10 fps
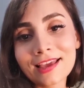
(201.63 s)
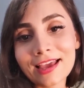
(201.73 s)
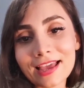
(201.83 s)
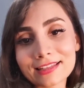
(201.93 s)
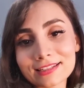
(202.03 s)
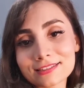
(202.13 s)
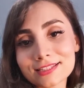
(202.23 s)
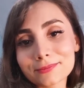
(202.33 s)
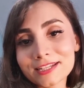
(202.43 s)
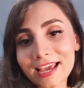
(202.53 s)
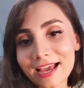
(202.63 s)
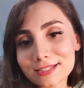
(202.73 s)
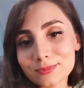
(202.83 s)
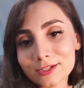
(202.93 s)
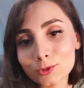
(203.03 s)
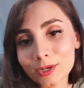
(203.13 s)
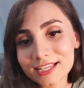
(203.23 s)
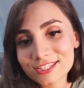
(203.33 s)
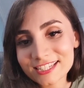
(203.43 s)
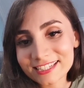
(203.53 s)
and then somebody asked me a
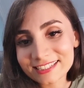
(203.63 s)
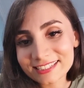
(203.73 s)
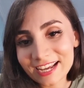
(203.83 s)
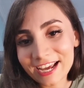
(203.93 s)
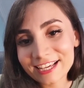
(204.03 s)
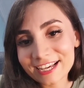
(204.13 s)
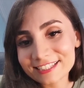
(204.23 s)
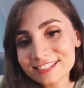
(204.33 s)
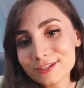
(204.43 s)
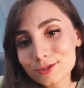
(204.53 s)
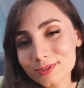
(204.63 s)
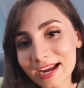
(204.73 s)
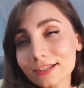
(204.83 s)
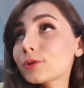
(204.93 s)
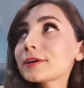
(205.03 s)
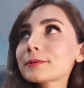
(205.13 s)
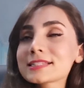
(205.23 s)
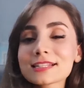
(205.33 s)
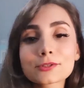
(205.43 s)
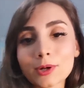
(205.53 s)
question. I got distracted, or it
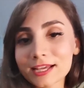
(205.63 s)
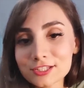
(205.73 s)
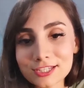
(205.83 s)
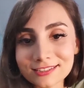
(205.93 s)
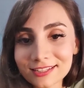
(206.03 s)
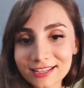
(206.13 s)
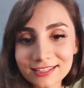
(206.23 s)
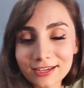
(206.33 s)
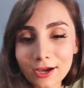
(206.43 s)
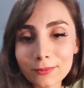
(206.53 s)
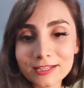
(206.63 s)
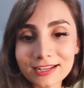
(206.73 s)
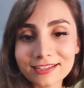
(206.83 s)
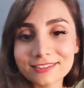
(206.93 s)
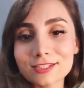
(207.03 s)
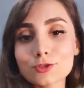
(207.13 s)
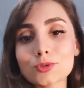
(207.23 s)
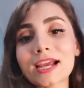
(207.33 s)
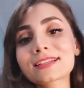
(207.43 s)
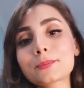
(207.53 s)
wasn't a question. I had a comment. I got
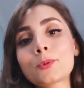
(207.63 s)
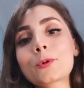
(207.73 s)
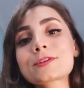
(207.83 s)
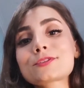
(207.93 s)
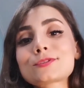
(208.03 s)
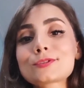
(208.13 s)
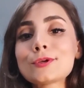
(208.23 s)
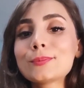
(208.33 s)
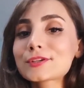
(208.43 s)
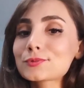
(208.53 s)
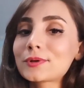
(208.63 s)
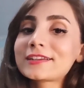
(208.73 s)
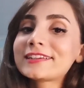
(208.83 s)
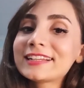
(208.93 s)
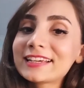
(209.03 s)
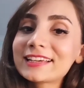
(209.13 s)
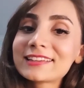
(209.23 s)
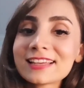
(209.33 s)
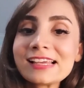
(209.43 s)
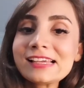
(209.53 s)
distracted. I poured too much water in it,
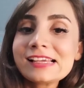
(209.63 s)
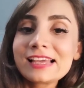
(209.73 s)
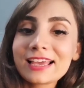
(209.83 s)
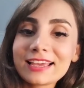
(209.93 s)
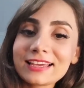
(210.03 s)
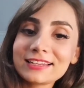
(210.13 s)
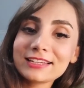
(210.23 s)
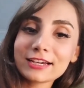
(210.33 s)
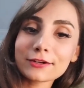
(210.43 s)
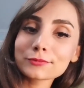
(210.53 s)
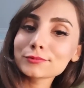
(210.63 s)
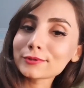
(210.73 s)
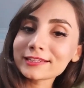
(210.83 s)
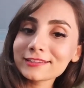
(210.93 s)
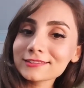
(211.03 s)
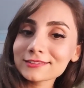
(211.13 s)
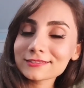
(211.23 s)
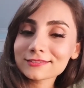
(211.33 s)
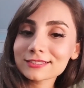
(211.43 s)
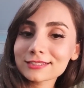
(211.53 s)
and it got ruined.
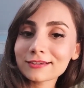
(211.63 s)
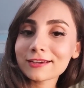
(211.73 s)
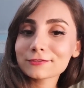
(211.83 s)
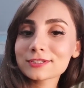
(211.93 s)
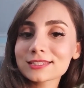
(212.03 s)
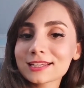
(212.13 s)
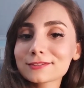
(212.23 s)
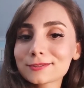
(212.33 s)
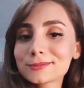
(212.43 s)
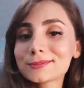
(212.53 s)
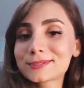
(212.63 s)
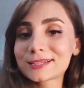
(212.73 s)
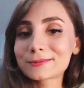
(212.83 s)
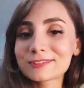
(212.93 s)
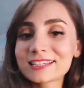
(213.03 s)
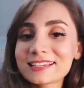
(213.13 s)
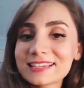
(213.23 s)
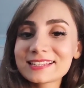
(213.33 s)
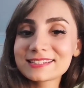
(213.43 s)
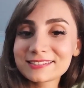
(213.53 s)
So I've decided to do something
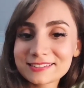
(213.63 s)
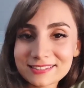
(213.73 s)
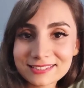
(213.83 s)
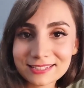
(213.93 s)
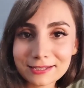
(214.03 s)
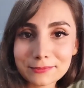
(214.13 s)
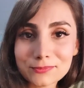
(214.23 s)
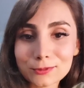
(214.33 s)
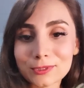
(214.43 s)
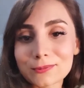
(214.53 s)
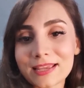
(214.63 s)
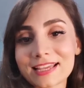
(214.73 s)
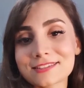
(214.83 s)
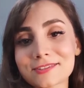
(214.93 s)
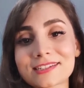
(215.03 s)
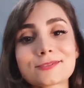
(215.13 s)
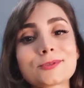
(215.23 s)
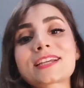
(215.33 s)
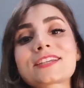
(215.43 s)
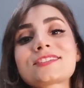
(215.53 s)
easier this time. So when I'm answering
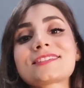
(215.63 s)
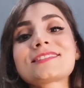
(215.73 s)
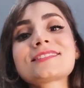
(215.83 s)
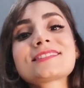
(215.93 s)
questions,